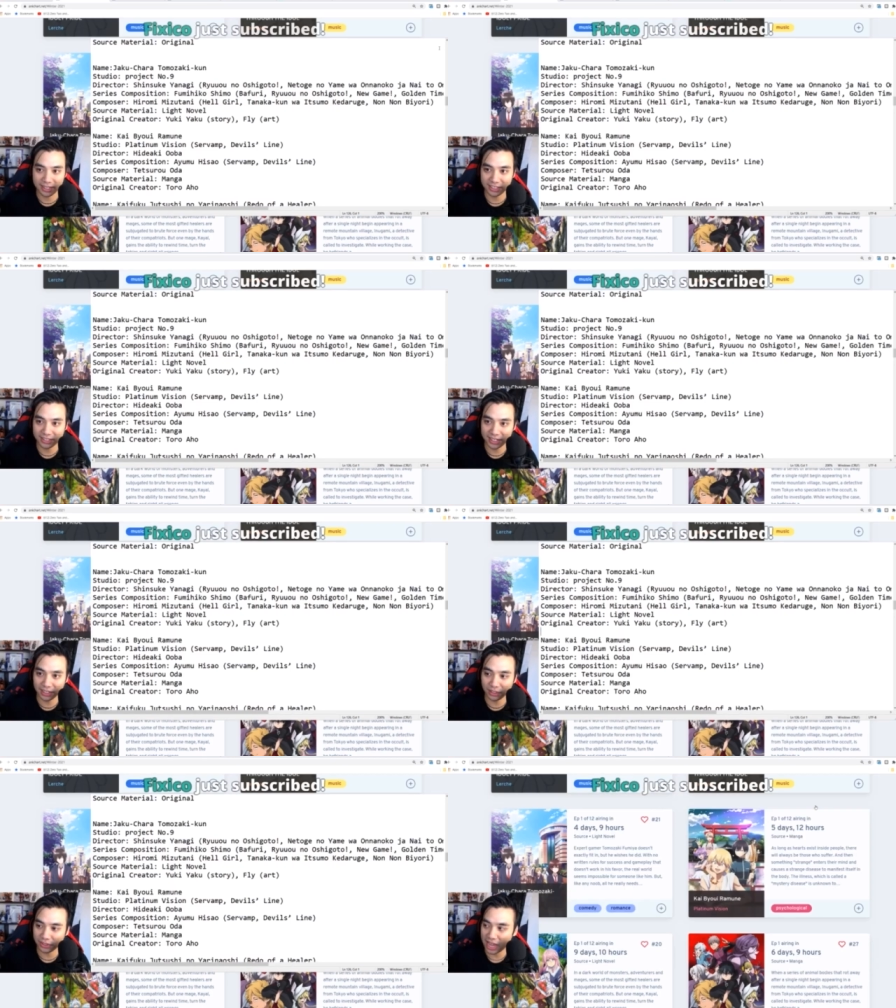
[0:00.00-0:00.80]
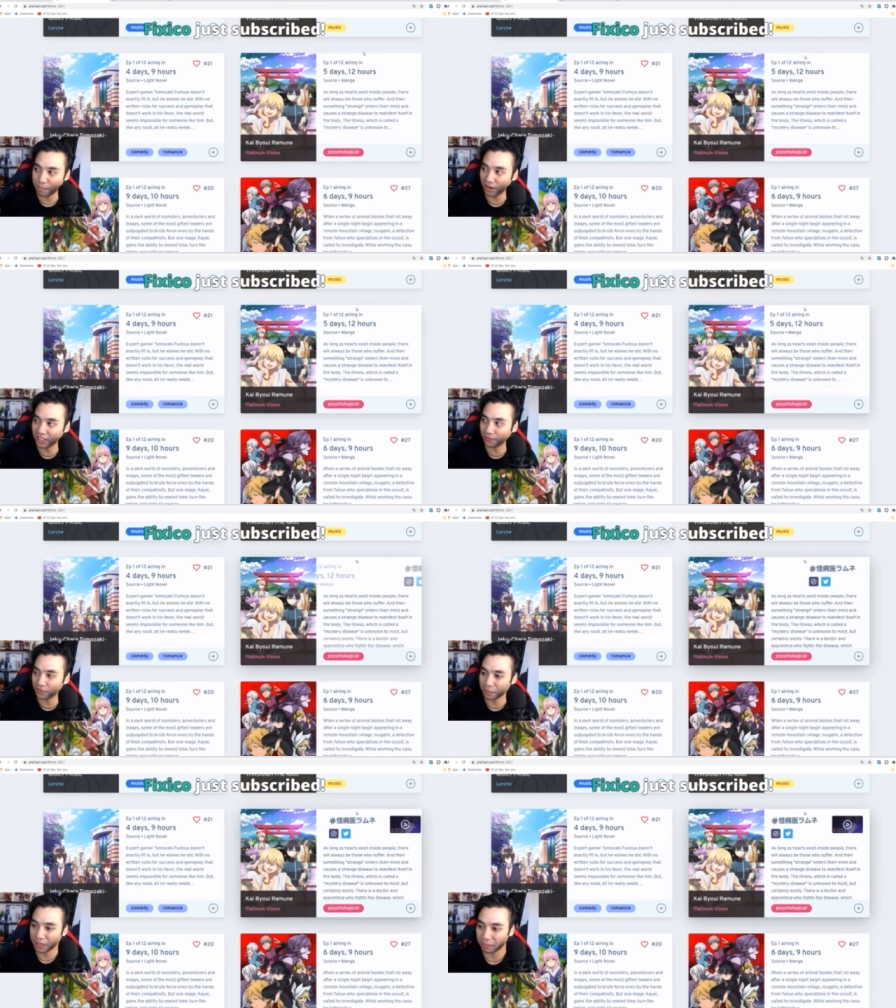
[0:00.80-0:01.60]
didn't look that impressive to
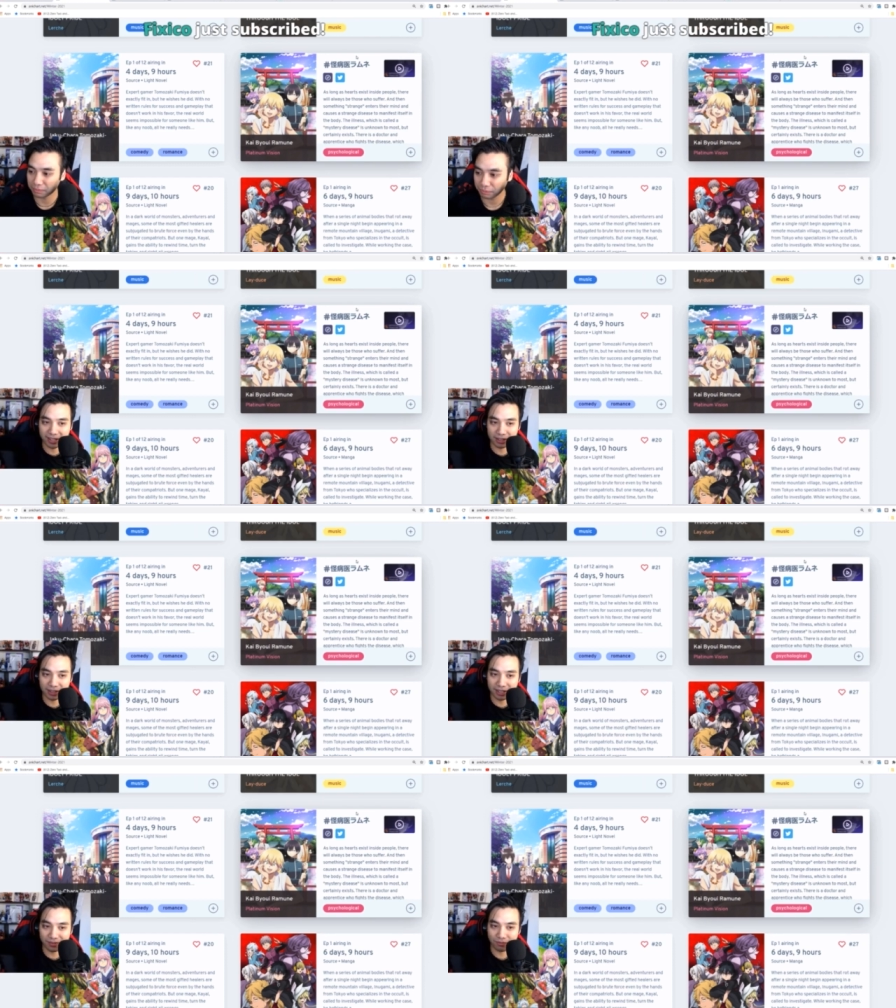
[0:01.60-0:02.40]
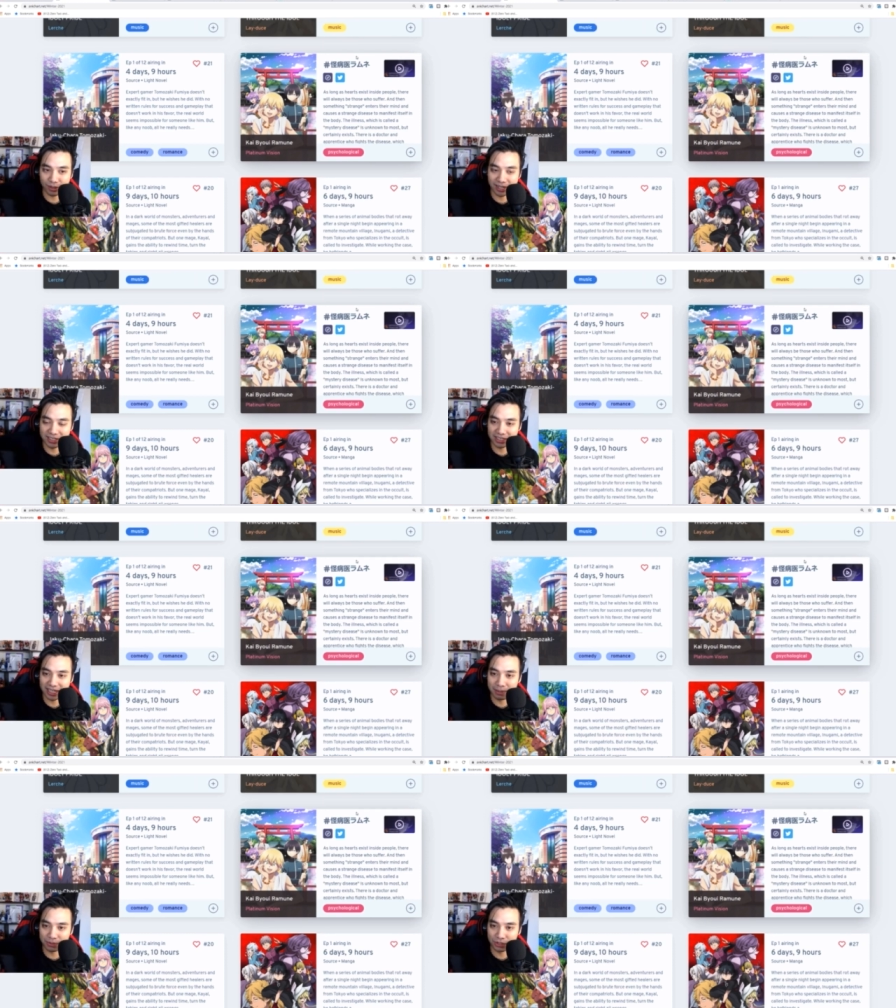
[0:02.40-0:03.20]
me. It didn't really
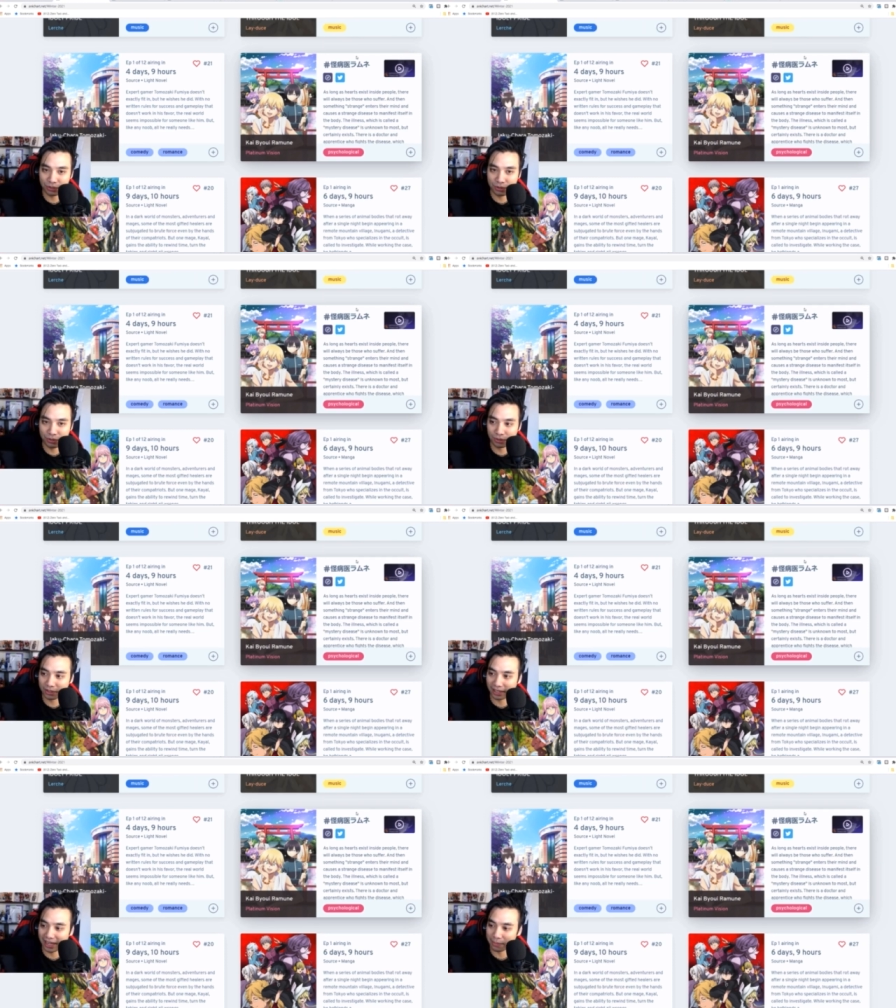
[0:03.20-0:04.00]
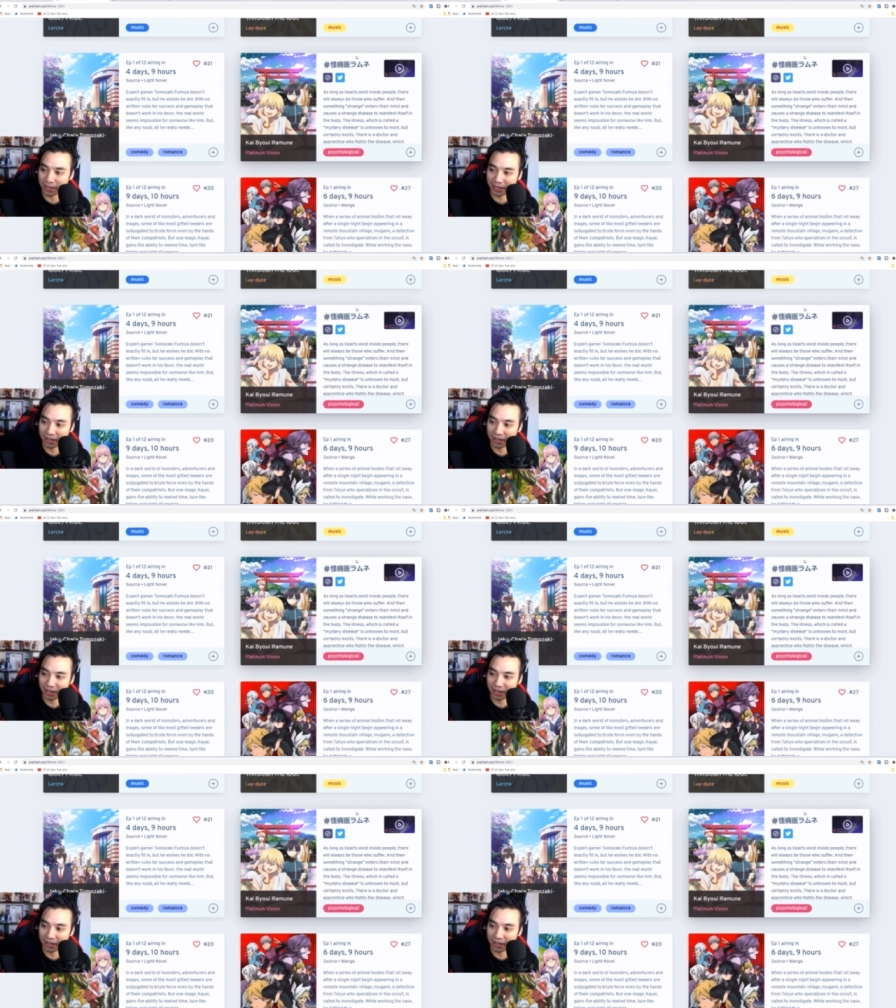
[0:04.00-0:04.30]
seem too gamey.